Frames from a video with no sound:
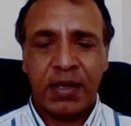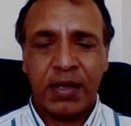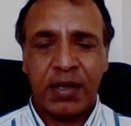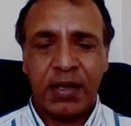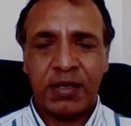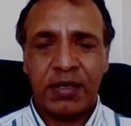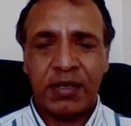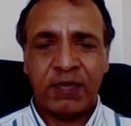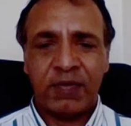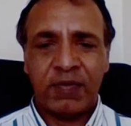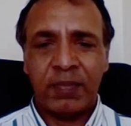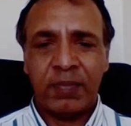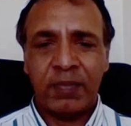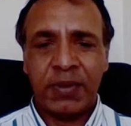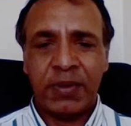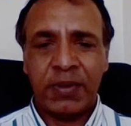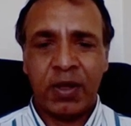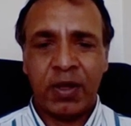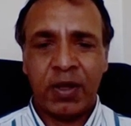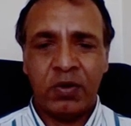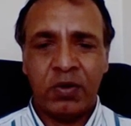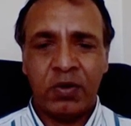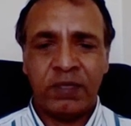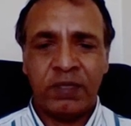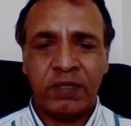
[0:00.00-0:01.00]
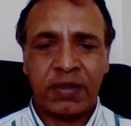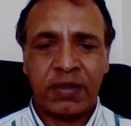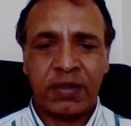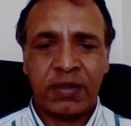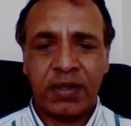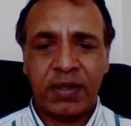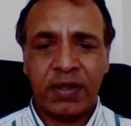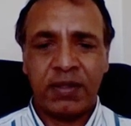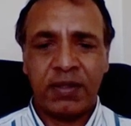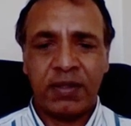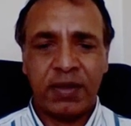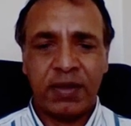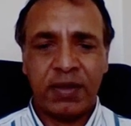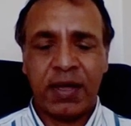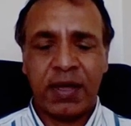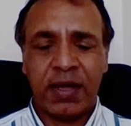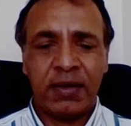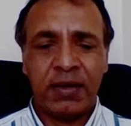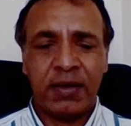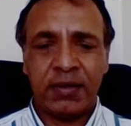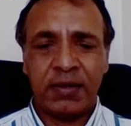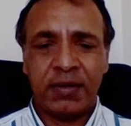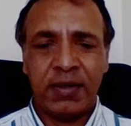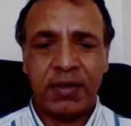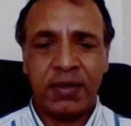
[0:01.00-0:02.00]
and developing their own vaccines, the
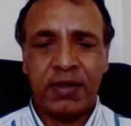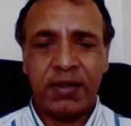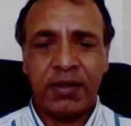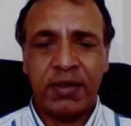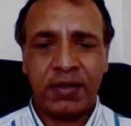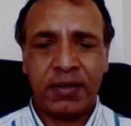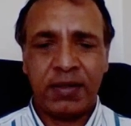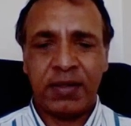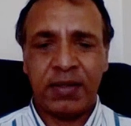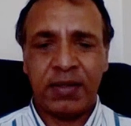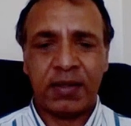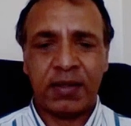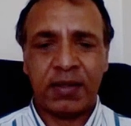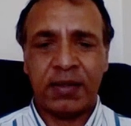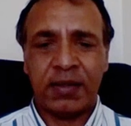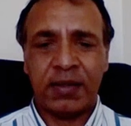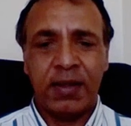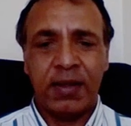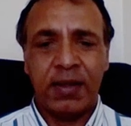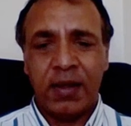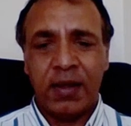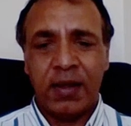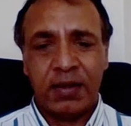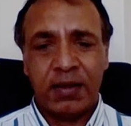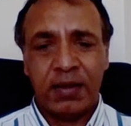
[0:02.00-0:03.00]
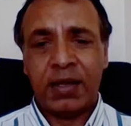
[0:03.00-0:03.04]
reality is that